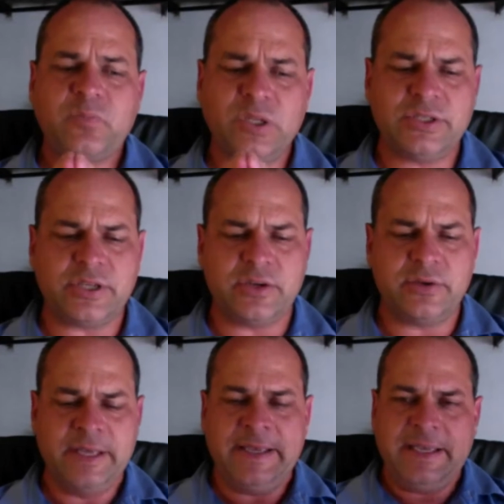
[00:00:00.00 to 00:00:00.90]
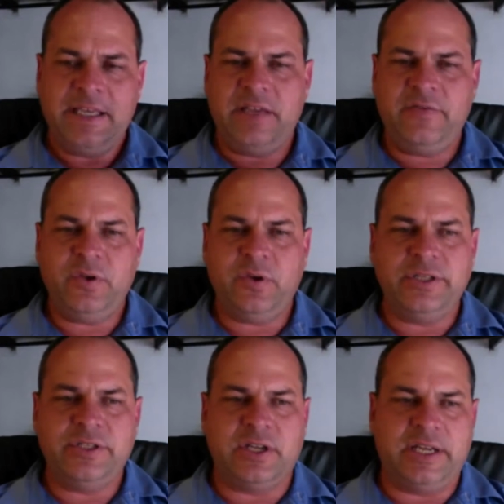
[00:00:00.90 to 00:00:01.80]
So if your
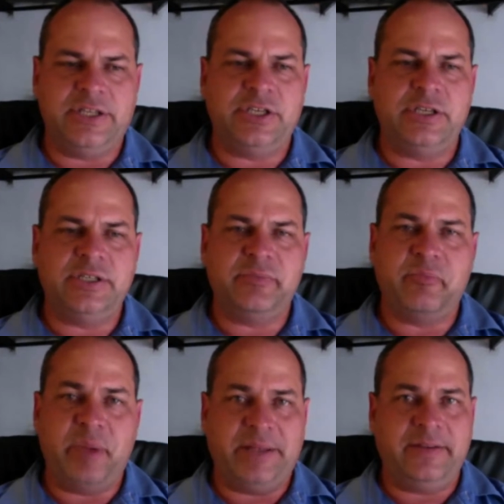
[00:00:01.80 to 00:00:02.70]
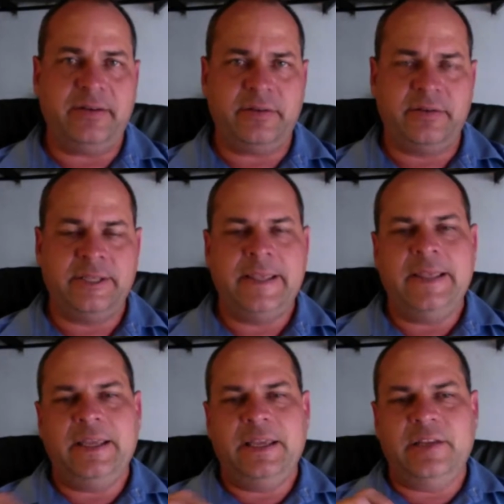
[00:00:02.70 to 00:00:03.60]
insulation is better,
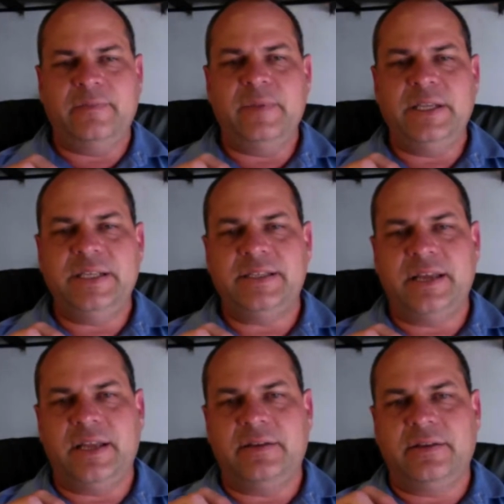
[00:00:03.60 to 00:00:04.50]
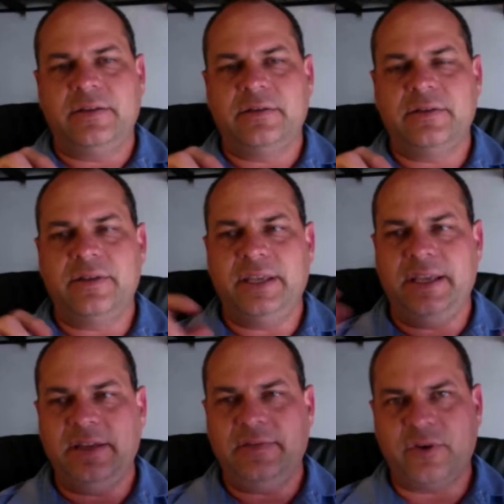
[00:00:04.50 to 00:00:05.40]
it means that the
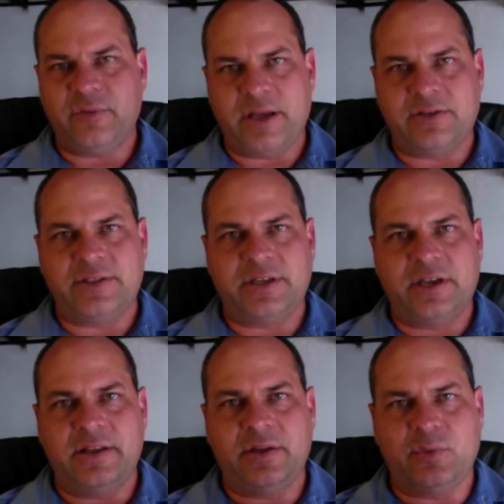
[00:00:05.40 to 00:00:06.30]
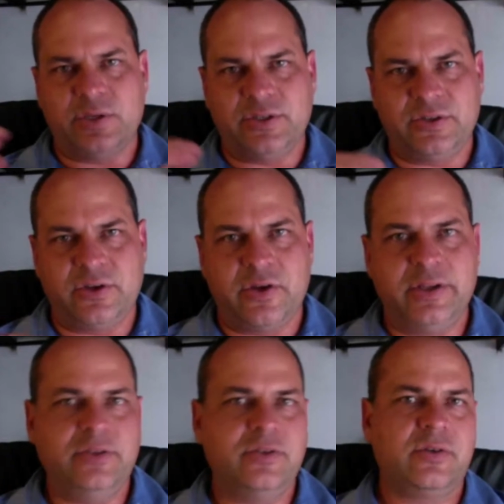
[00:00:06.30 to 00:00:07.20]
heat from outside that wants to go
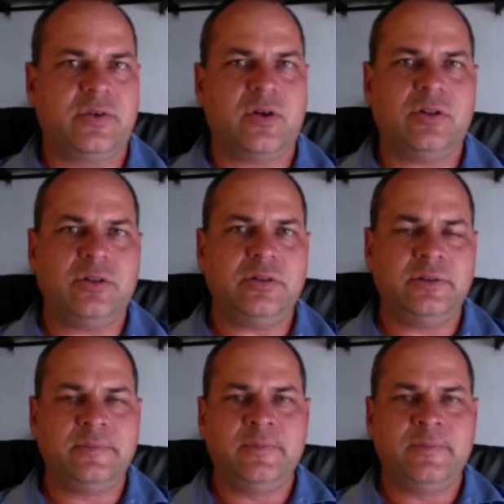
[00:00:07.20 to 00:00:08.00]
into the cold